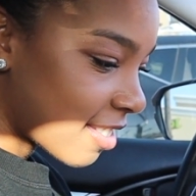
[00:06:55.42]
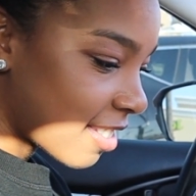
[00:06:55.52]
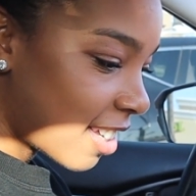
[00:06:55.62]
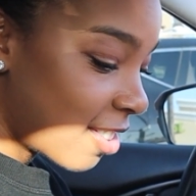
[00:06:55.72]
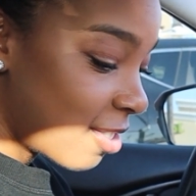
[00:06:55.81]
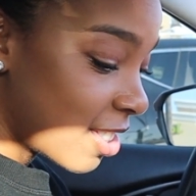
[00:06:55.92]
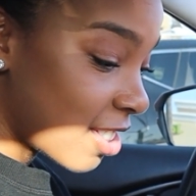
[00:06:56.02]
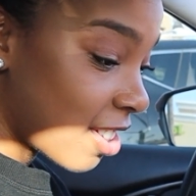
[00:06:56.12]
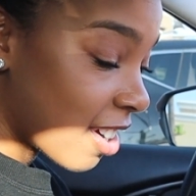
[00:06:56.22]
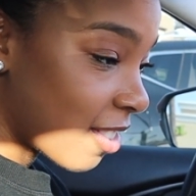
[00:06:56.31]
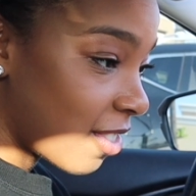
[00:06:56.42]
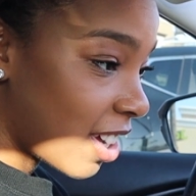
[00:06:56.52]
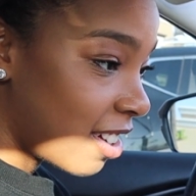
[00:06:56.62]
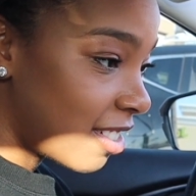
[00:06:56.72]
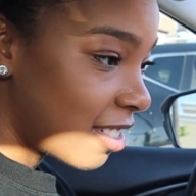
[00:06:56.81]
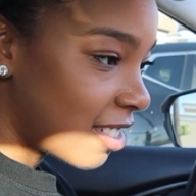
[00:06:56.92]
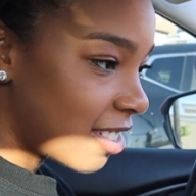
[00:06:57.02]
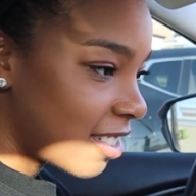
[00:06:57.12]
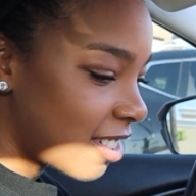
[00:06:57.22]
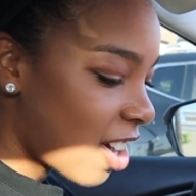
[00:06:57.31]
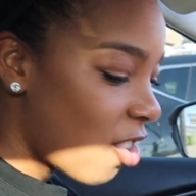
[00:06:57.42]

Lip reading: Well, I mean, she's right. Saying. She's right. Those mini chickens